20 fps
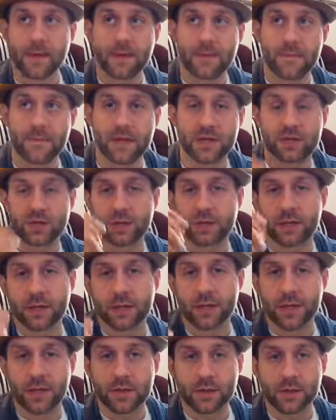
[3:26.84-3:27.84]
ensuring
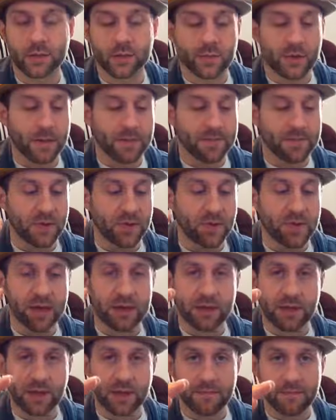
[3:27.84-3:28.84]
that you met
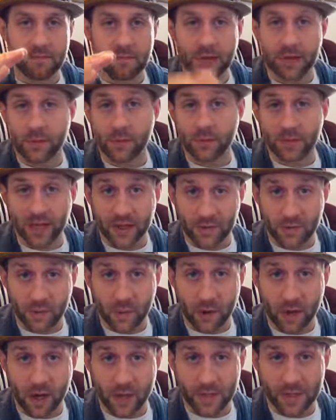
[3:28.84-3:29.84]
that minimum length
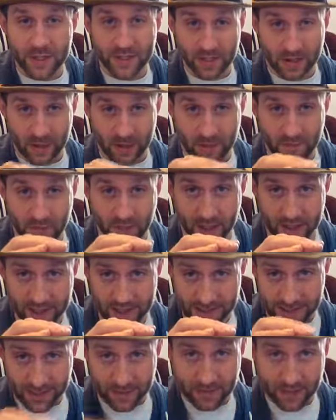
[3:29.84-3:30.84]
requirement and that you've got
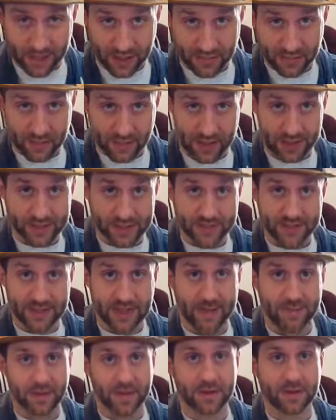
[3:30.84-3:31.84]
some kind of a thesis
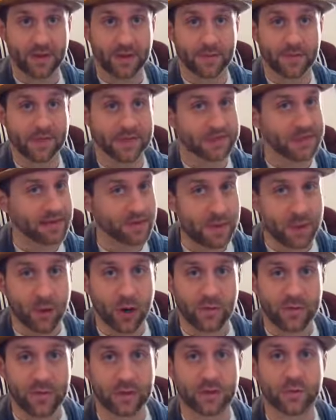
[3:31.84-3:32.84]
statement there. It doesn't have to be
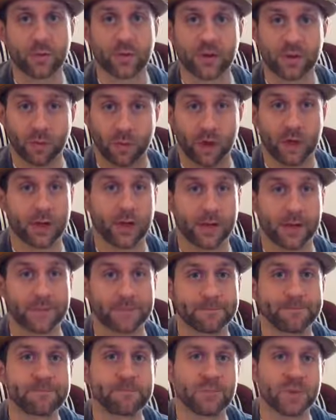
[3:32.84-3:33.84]
perfect, we can work on it,
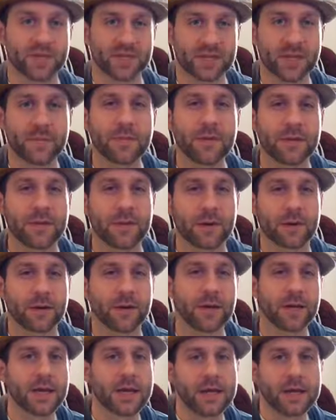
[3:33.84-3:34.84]
but something there
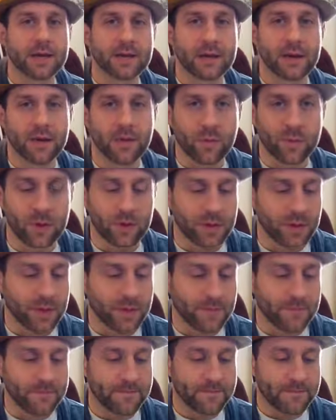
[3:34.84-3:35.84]
that will
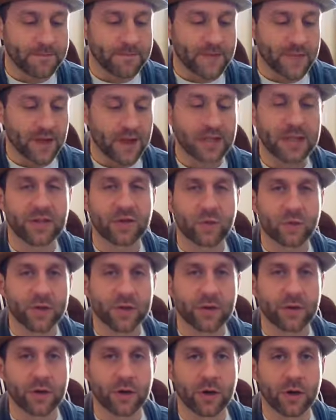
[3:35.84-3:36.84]
let the
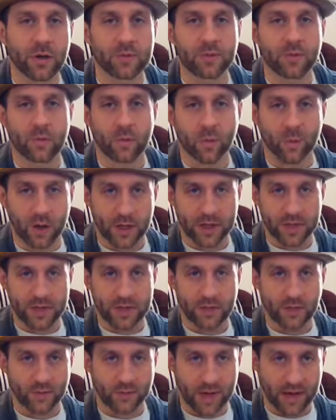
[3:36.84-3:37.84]
reader know what
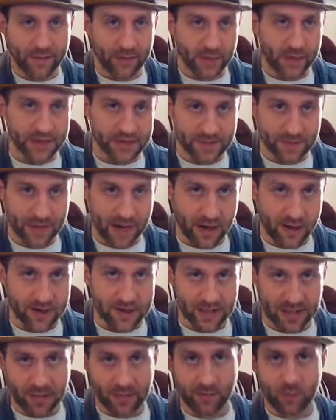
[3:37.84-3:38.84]
your paper is about
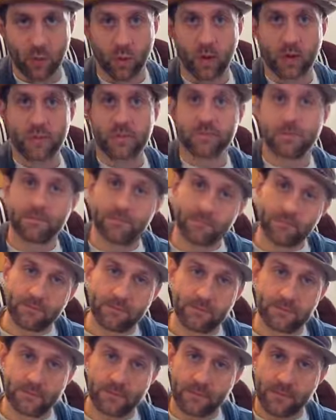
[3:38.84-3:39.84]
and what
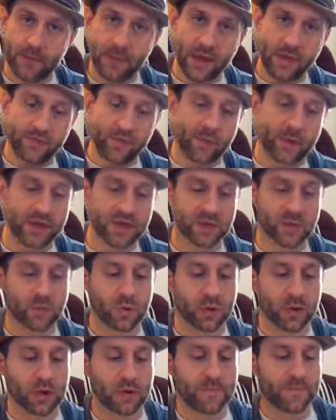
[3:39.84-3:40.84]
information will
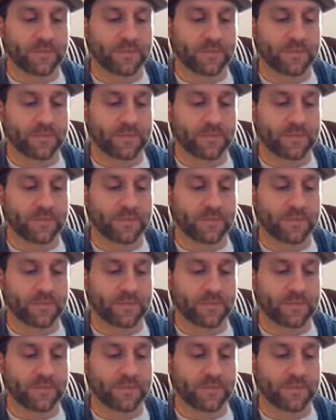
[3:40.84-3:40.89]
come.